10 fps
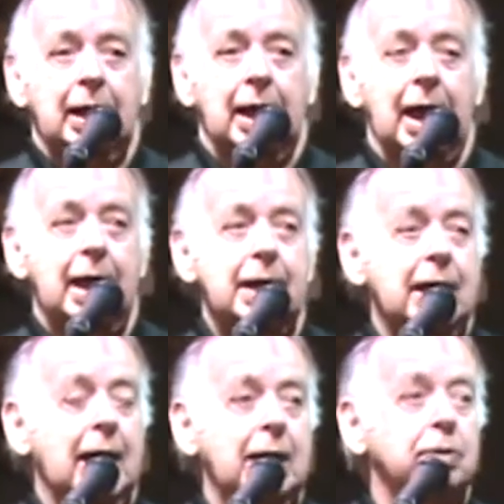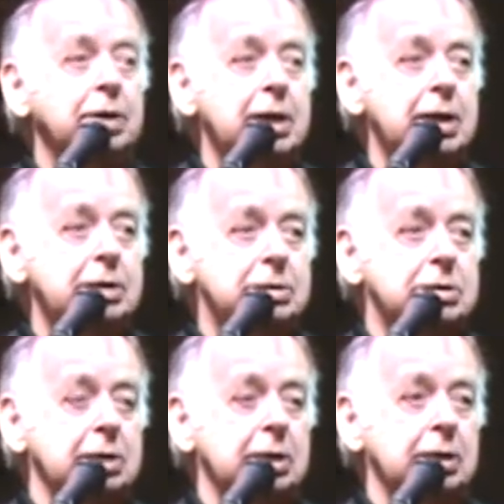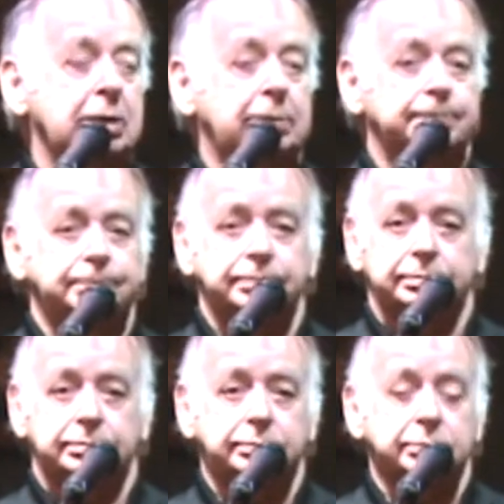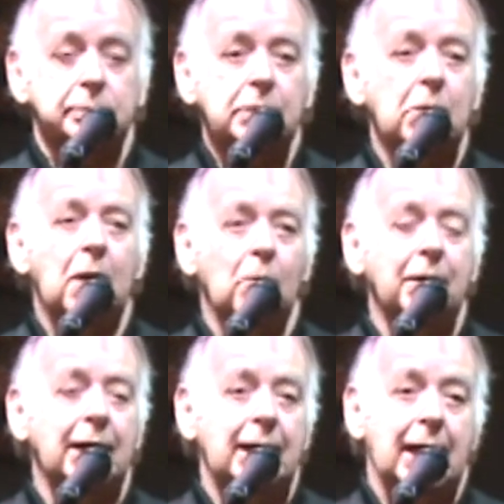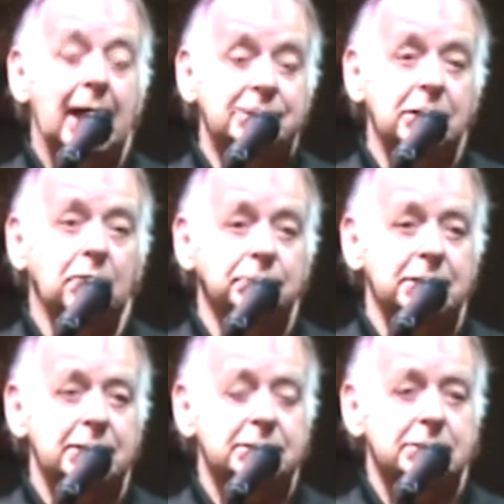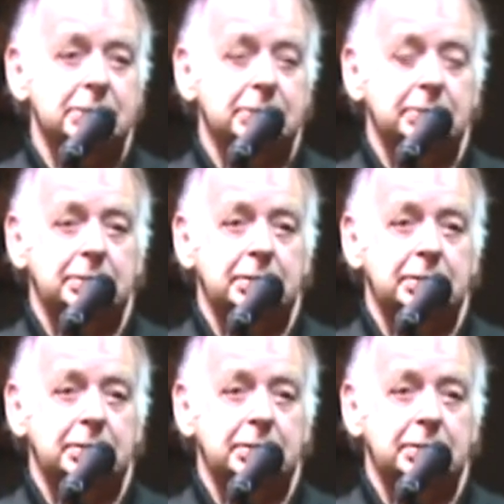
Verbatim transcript: I, I only eat, uh, well, what I, I don't eat